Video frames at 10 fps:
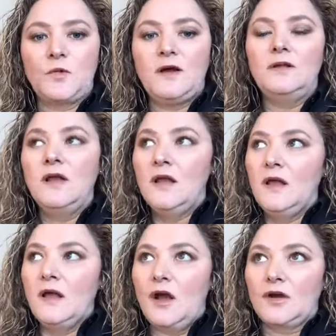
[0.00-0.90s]
Well,
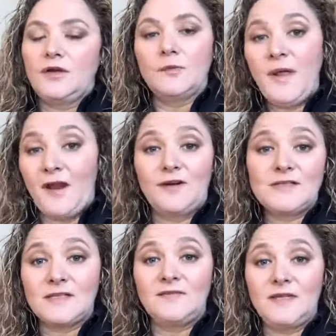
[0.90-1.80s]
are your
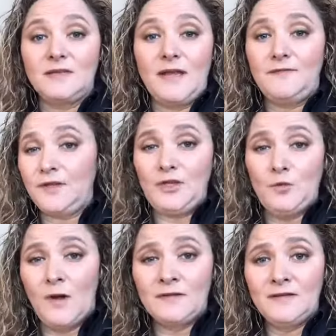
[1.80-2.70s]
parents living the life that you
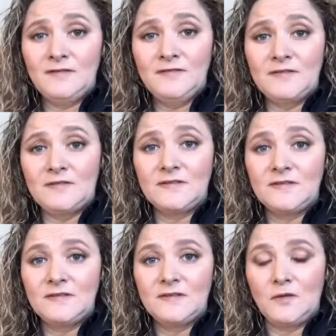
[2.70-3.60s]
want to live?
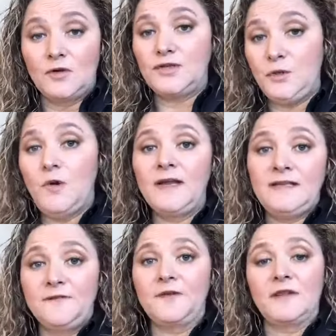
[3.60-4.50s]
Or do you want a
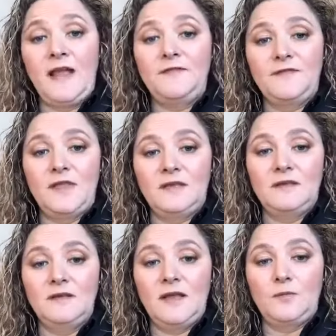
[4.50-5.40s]
different life
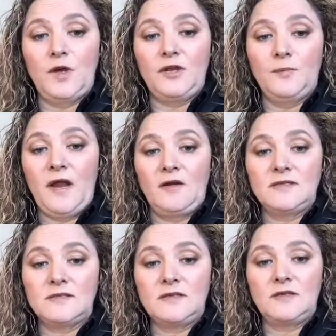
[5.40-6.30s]
than what your
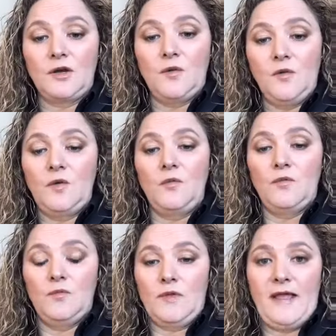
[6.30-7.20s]
parents,
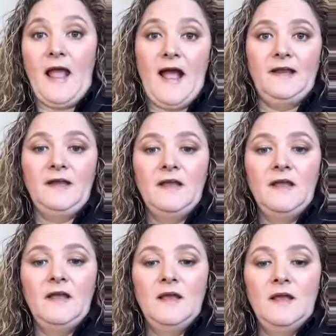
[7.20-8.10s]
had?
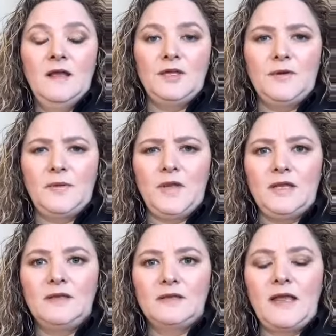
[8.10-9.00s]
You know what I
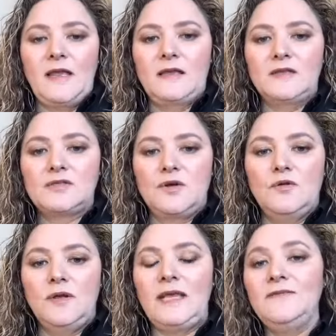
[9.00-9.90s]
mean? Like,
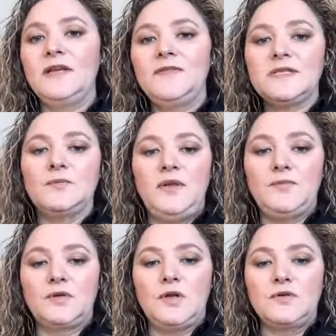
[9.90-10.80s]
so even if it's the
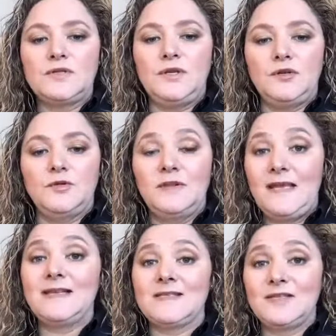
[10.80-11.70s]
people close to you,
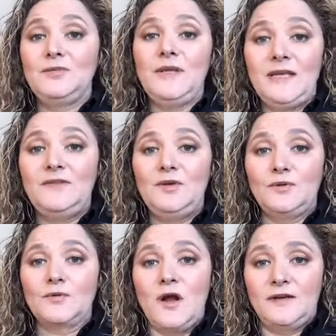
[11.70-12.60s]
they could still be giving you
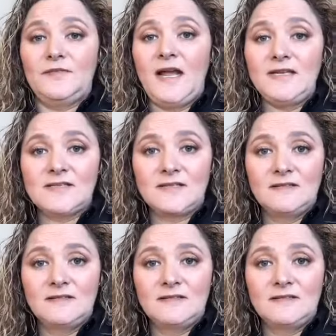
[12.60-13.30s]
the wrong advice.